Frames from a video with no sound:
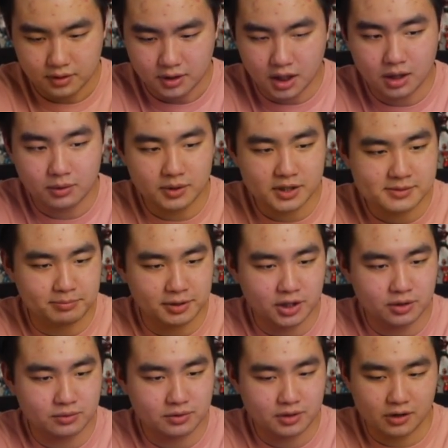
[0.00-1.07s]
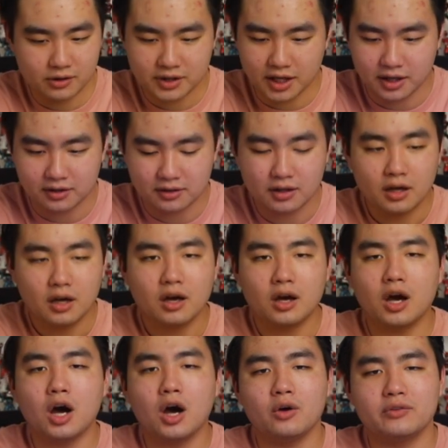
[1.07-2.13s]
Oh, it's blue. Okay.
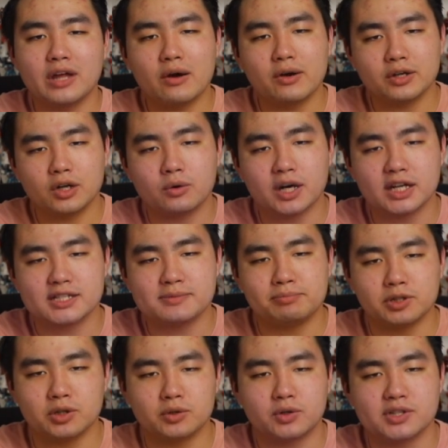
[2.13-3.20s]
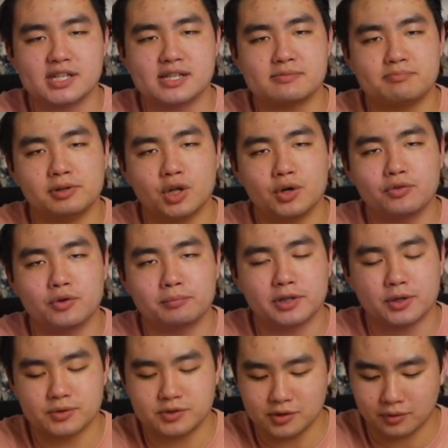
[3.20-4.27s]
Oh, now I know why it's blue, because it's blue for
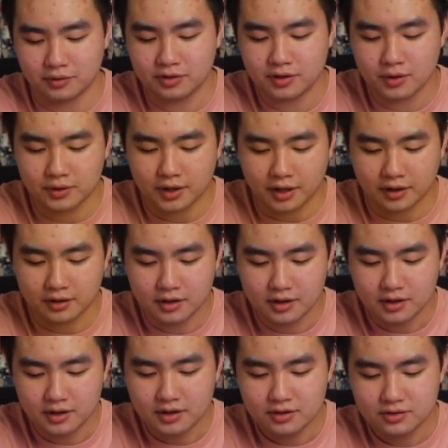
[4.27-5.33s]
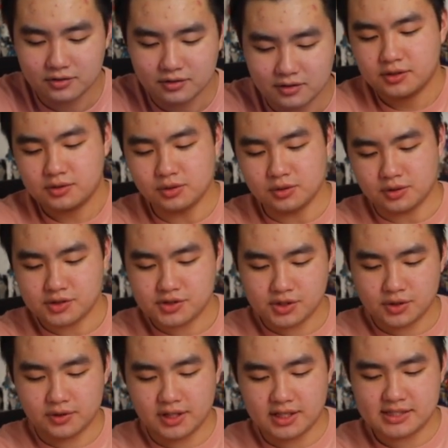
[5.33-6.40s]
Bluetooth. Okay. Cool.
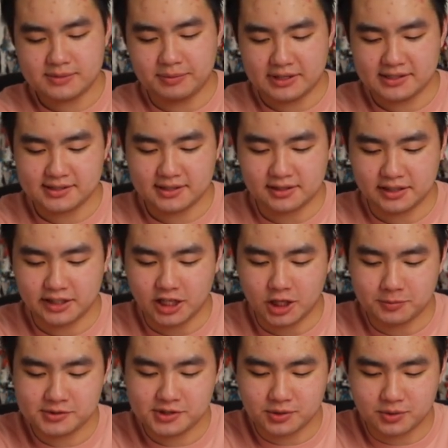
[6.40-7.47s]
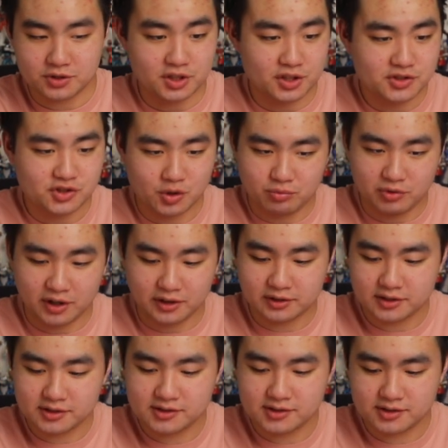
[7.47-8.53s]
So this basically helps you adjust your
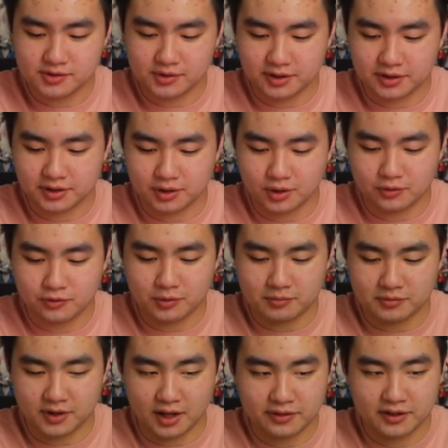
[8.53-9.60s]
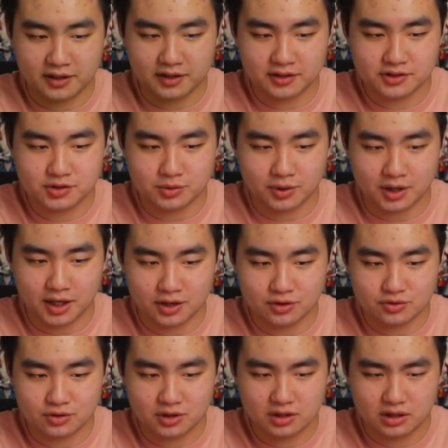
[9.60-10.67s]
brightness. So I can go from nothing to
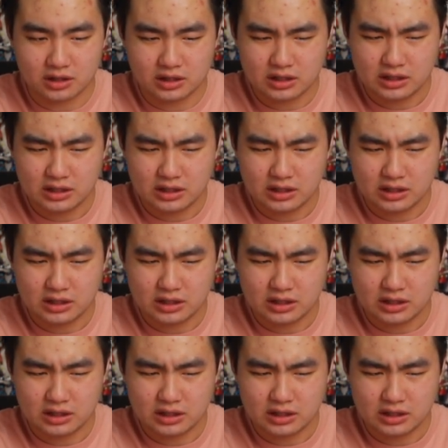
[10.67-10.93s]
100.